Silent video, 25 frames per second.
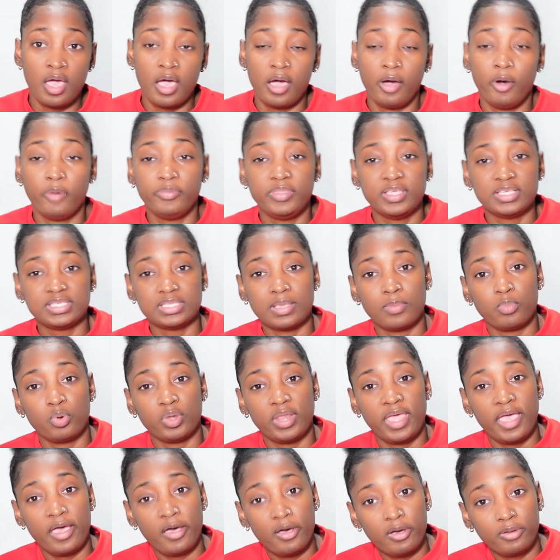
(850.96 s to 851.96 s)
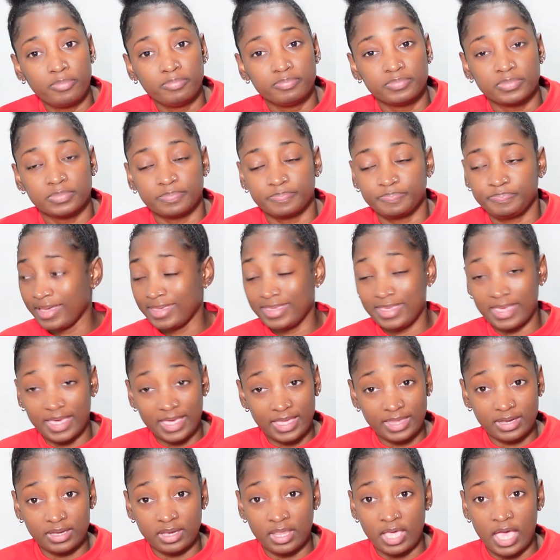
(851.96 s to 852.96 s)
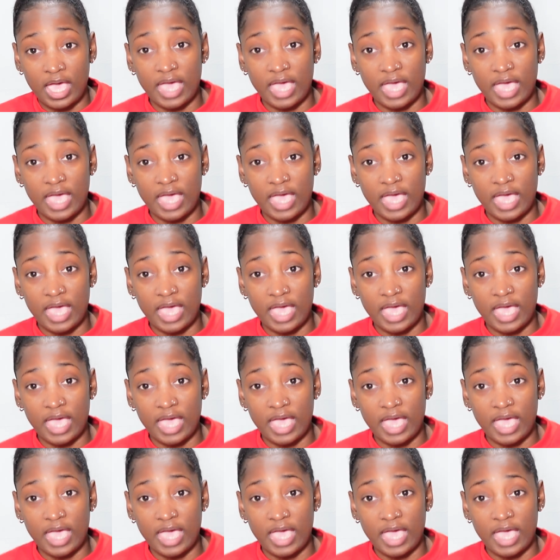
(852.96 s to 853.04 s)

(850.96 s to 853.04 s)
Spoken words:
Hope this somewhat helped. Again,